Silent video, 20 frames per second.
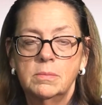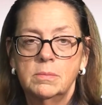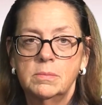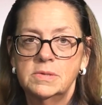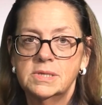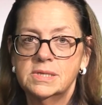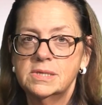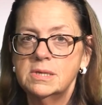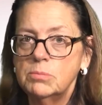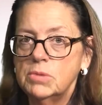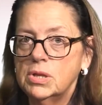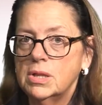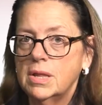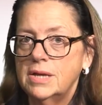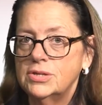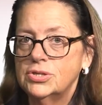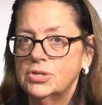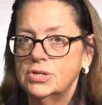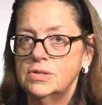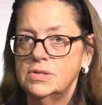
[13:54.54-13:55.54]

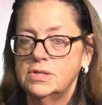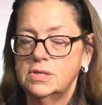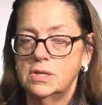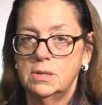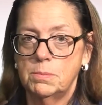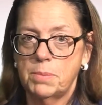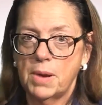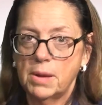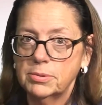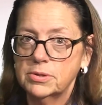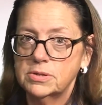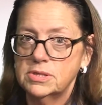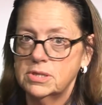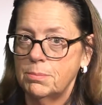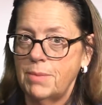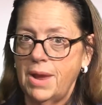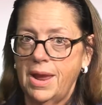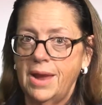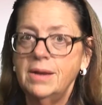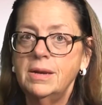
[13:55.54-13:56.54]
simulations in the public
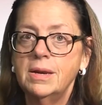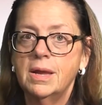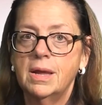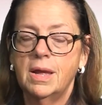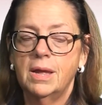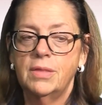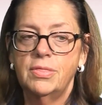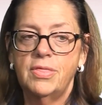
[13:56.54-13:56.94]
domain